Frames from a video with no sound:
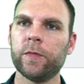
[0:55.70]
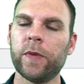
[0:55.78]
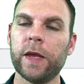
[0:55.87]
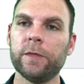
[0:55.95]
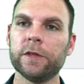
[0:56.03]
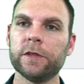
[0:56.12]

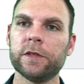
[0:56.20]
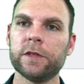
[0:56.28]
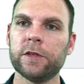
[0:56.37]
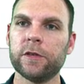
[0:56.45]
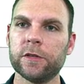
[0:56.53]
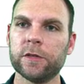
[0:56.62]
Your
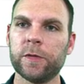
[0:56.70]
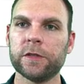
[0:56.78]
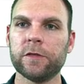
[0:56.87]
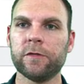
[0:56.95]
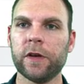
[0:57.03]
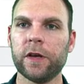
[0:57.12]
payments, you can
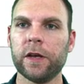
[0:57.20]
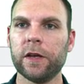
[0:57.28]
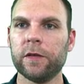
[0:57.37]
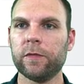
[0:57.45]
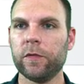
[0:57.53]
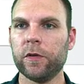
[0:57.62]

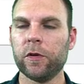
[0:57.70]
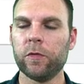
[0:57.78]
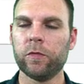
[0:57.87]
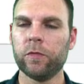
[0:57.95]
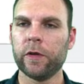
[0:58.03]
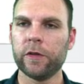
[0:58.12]
specify,
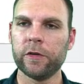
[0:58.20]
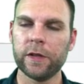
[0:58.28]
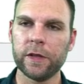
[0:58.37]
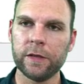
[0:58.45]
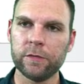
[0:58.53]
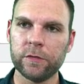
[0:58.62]

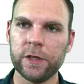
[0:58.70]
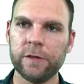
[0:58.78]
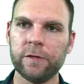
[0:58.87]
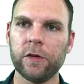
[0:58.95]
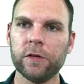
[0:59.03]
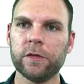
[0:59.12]
whether to
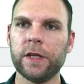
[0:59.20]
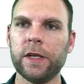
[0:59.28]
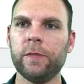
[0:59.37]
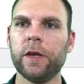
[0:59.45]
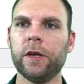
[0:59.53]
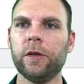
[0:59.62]

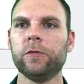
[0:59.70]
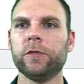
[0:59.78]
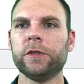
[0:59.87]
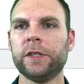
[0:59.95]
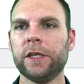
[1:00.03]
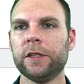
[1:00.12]
default
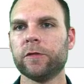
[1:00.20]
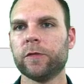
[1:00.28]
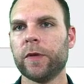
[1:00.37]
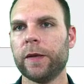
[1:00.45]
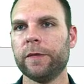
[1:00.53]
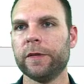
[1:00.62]
email
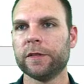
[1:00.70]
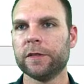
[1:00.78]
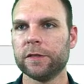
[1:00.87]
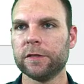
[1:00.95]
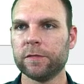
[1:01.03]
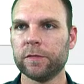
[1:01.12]
receipts for
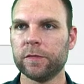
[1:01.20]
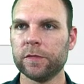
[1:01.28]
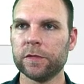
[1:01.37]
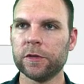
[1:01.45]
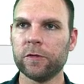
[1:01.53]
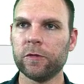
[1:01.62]
payments and
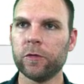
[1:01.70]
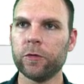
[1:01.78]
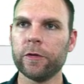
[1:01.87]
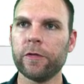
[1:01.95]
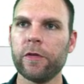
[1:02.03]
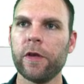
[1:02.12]
so
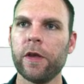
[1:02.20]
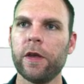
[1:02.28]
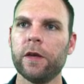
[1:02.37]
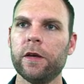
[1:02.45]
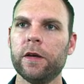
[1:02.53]
forth.